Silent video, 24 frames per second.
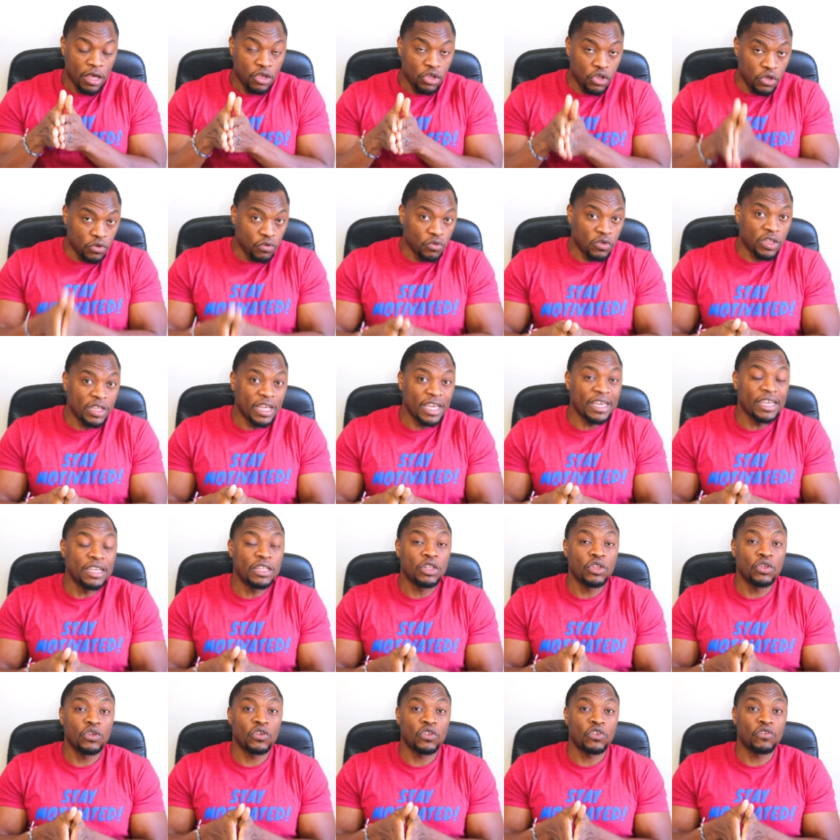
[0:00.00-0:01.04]
you sticking
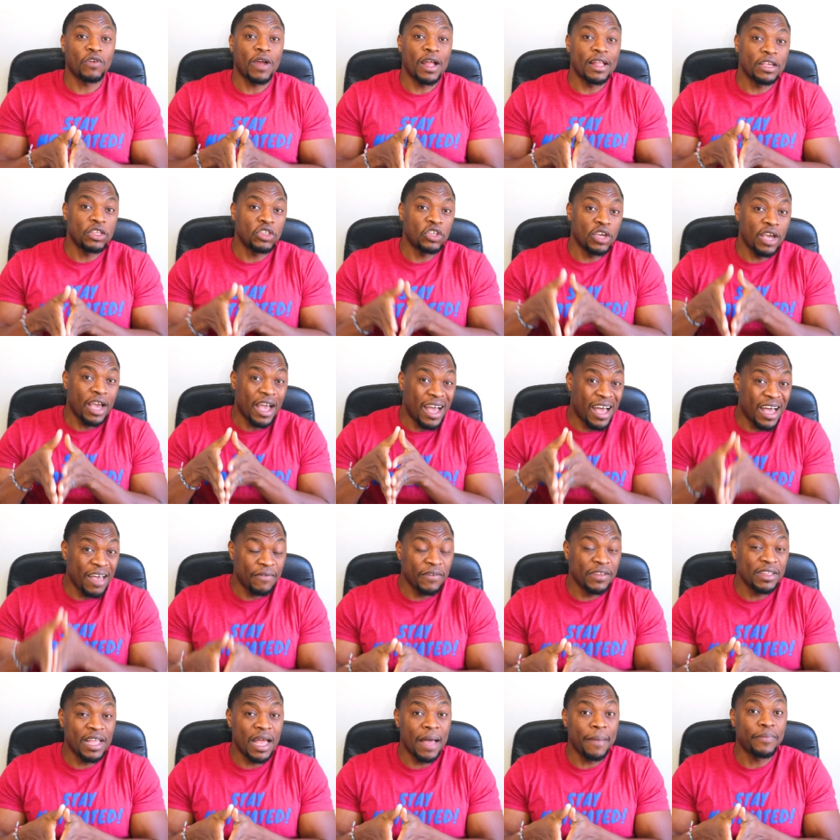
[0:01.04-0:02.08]
to your strategy,
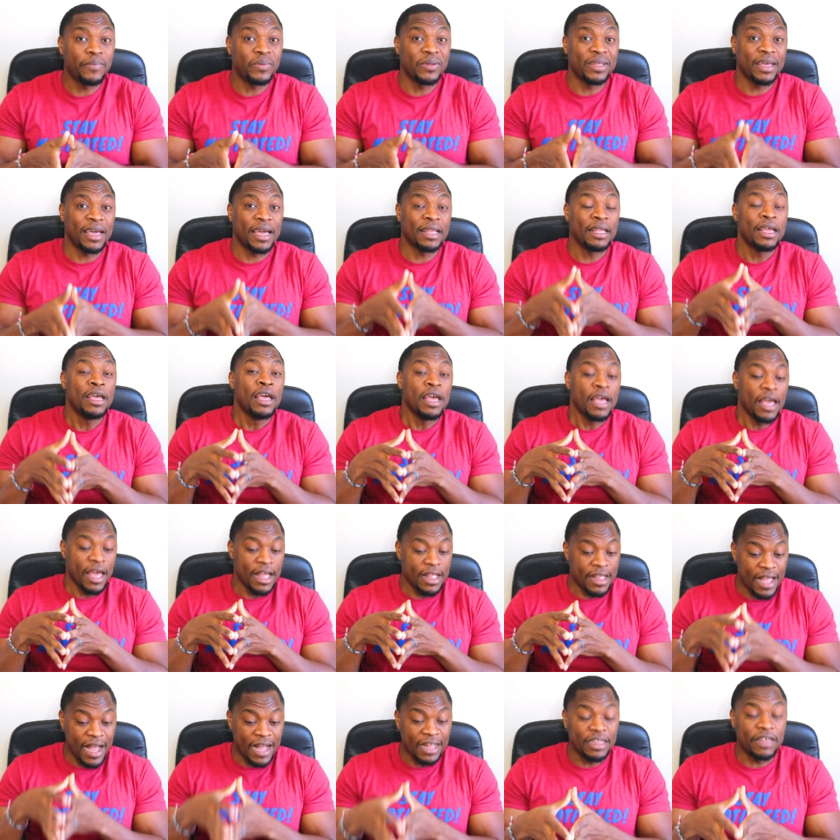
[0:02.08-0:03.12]
having that plan
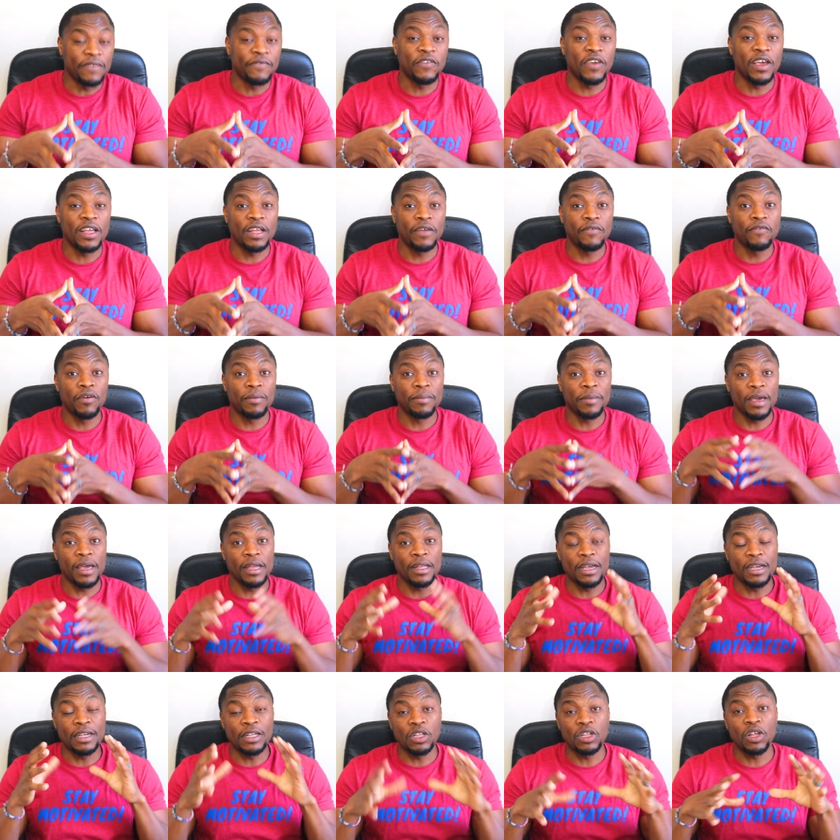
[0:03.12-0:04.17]
and not deviating from
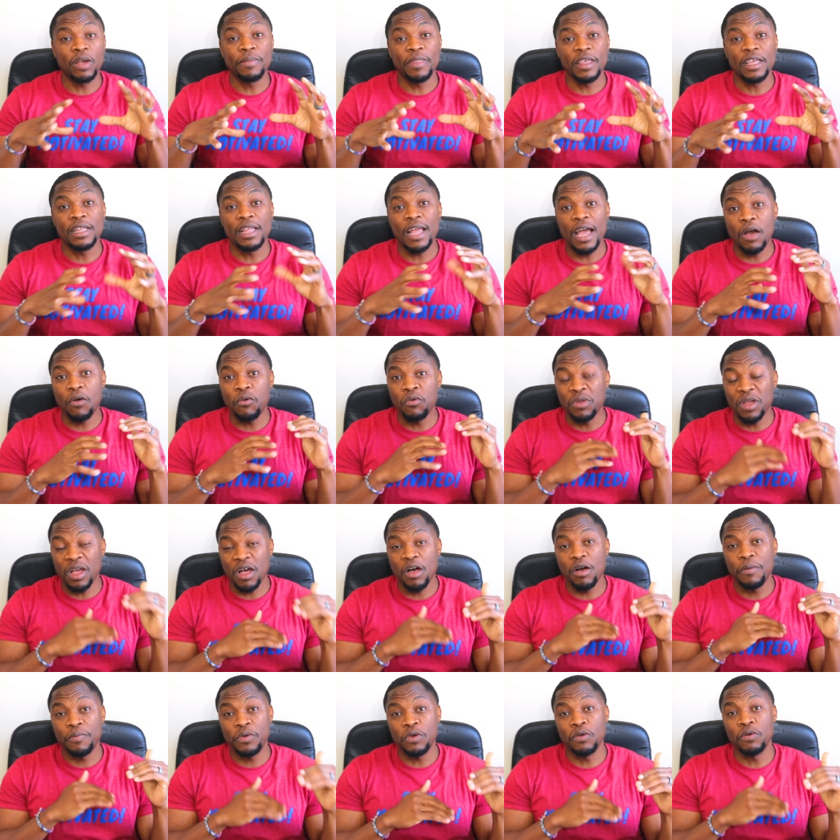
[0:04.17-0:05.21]
it is something that will
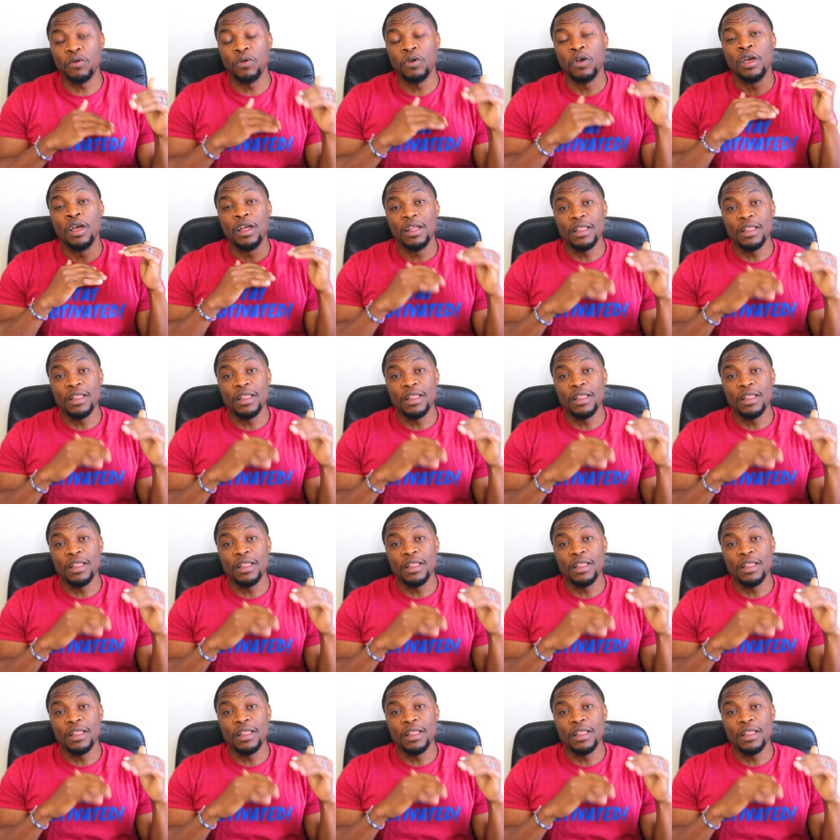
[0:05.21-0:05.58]
help you